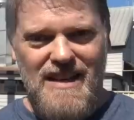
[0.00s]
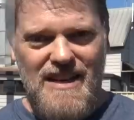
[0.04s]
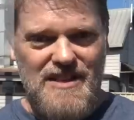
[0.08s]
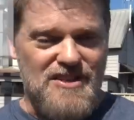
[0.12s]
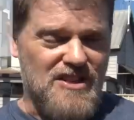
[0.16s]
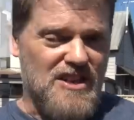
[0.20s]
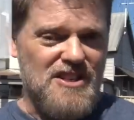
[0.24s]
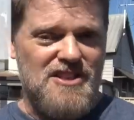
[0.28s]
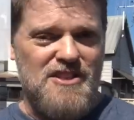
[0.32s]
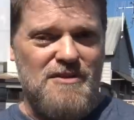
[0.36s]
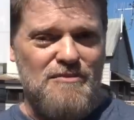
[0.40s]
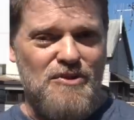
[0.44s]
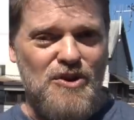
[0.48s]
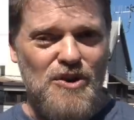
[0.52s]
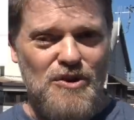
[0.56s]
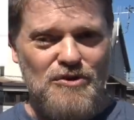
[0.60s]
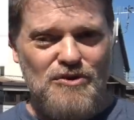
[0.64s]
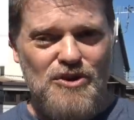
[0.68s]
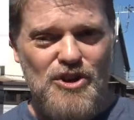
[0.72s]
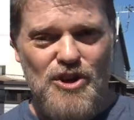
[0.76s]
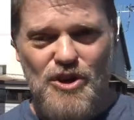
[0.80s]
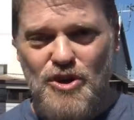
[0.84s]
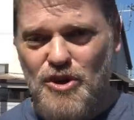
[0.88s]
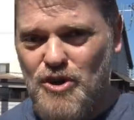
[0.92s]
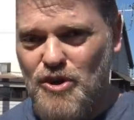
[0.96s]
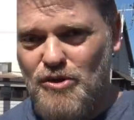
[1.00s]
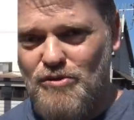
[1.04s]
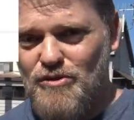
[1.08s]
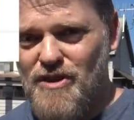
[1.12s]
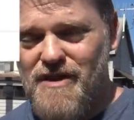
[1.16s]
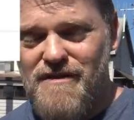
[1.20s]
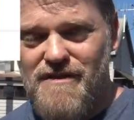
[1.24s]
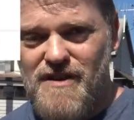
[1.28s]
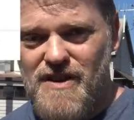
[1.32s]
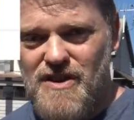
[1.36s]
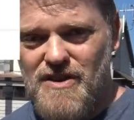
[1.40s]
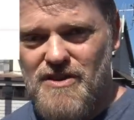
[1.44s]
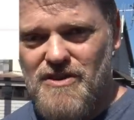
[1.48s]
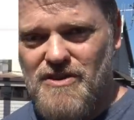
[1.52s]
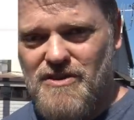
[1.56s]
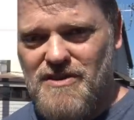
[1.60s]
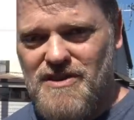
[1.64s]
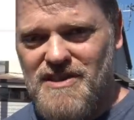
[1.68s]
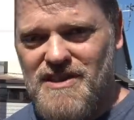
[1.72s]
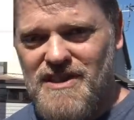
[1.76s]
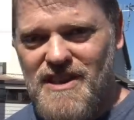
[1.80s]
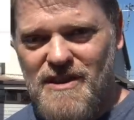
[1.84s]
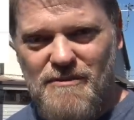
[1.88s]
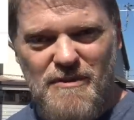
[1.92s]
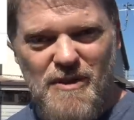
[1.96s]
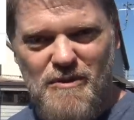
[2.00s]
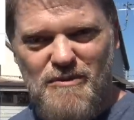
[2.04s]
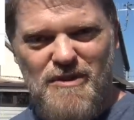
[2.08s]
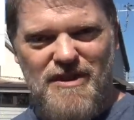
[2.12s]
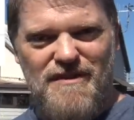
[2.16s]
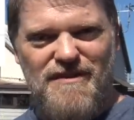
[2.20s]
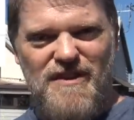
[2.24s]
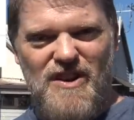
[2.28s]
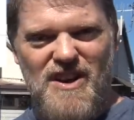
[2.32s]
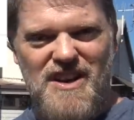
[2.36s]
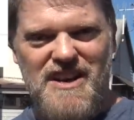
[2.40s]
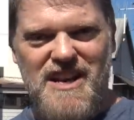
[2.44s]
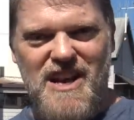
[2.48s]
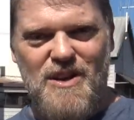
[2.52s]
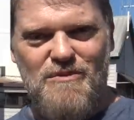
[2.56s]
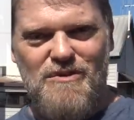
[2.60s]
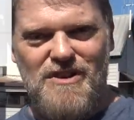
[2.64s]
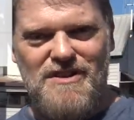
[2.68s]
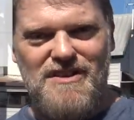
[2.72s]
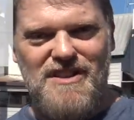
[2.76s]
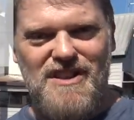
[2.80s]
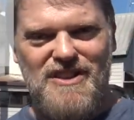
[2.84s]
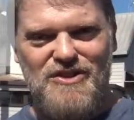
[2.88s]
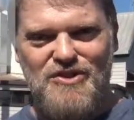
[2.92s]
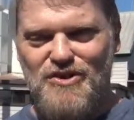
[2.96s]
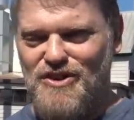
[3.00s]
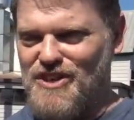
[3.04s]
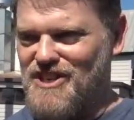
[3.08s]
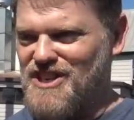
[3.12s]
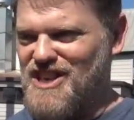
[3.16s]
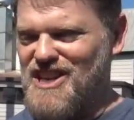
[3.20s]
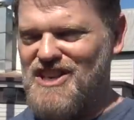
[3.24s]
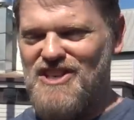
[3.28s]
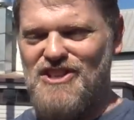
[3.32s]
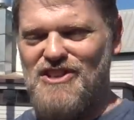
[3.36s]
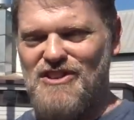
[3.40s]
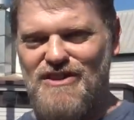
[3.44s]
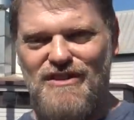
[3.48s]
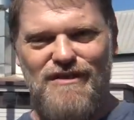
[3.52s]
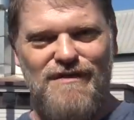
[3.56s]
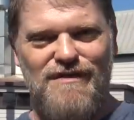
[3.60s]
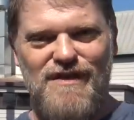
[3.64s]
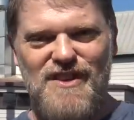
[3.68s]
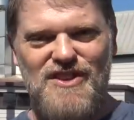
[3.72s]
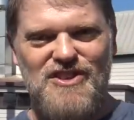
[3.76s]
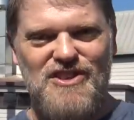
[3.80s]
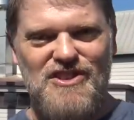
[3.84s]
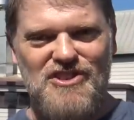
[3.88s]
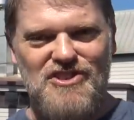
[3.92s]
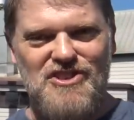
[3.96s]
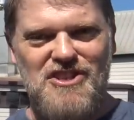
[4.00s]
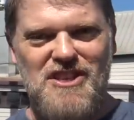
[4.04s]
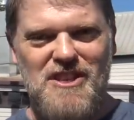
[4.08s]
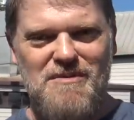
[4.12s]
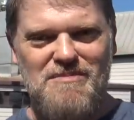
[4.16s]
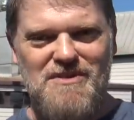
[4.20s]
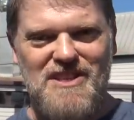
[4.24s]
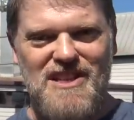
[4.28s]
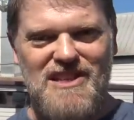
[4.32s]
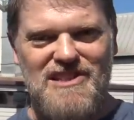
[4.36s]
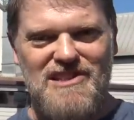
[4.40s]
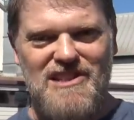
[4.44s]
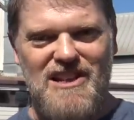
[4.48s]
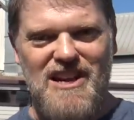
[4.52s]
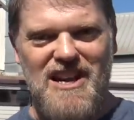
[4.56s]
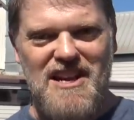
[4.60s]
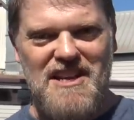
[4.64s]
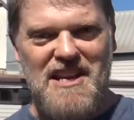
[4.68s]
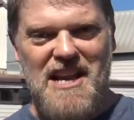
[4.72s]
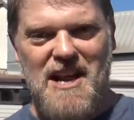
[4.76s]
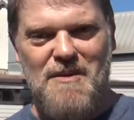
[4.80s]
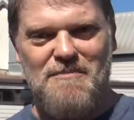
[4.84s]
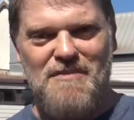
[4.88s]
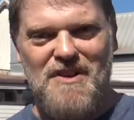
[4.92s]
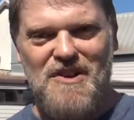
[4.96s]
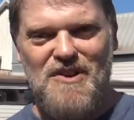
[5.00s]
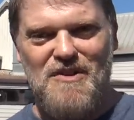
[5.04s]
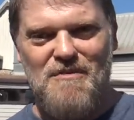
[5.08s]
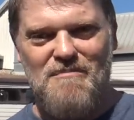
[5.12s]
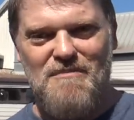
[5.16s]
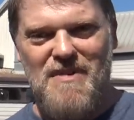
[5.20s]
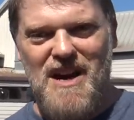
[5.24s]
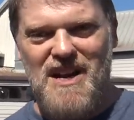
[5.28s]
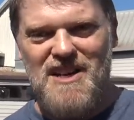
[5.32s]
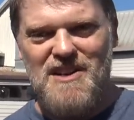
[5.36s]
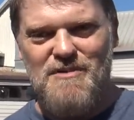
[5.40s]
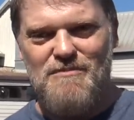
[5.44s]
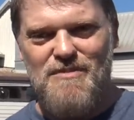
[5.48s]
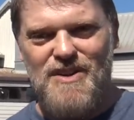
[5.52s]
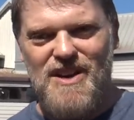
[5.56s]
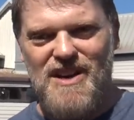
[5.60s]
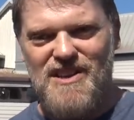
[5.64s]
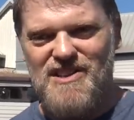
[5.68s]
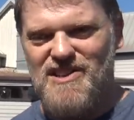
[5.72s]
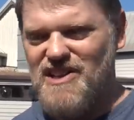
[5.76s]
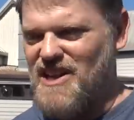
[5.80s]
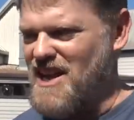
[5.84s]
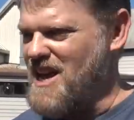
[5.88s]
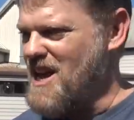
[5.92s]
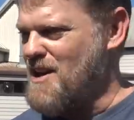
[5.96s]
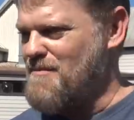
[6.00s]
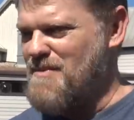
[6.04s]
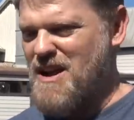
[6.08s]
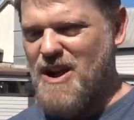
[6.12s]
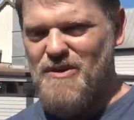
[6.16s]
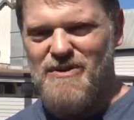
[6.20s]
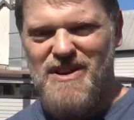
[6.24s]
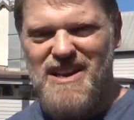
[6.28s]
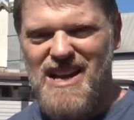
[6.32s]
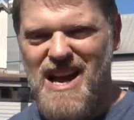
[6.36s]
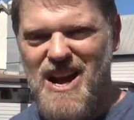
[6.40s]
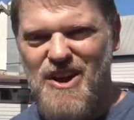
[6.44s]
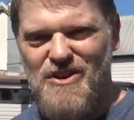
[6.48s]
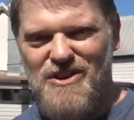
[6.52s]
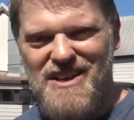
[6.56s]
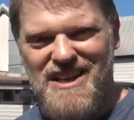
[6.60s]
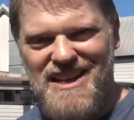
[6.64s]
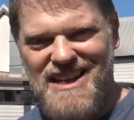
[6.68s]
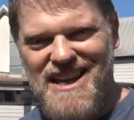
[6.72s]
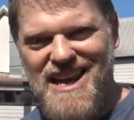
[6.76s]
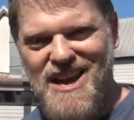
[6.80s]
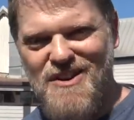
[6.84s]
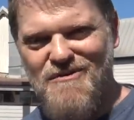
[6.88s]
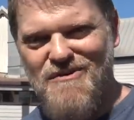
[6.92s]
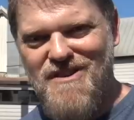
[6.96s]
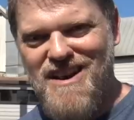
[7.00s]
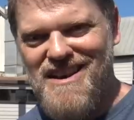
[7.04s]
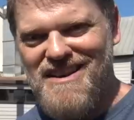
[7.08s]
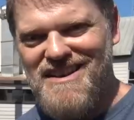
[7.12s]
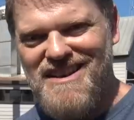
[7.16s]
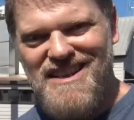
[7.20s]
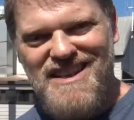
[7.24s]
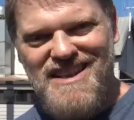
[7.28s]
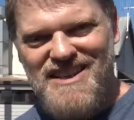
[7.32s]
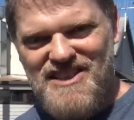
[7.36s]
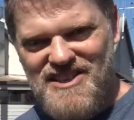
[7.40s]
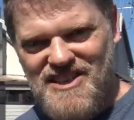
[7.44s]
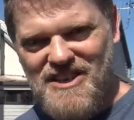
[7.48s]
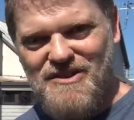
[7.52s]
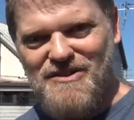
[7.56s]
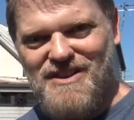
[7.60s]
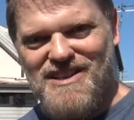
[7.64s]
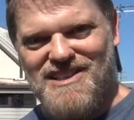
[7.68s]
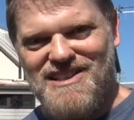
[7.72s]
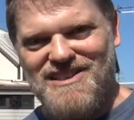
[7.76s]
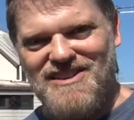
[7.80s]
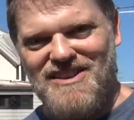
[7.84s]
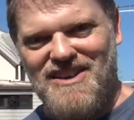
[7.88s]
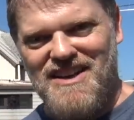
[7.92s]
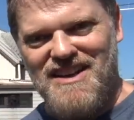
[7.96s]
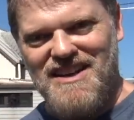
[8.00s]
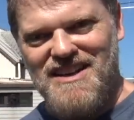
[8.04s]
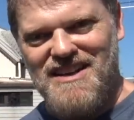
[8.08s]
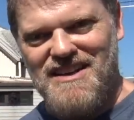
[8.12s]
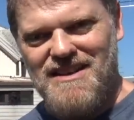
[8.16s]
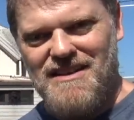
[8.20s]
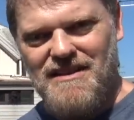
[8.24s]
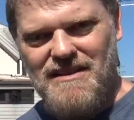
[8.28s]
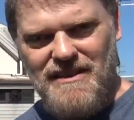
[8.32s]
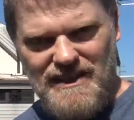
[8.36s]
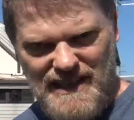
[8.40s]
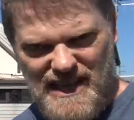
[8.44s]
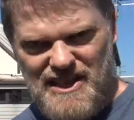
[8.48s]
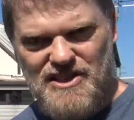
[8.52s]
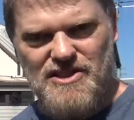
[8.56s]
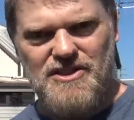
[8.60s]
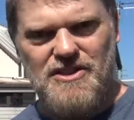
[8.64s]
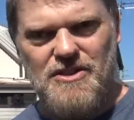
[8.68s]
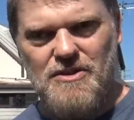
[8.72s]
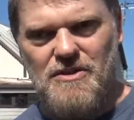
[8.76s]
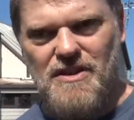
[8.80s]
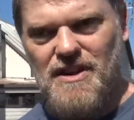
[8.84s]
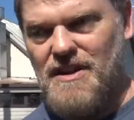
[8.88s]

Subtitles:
It's got some good Google reviews, and we want to find out what the traditional fish and chips is like up here in Bundaberg, so how about we go in and get one, see what it's like. Let's do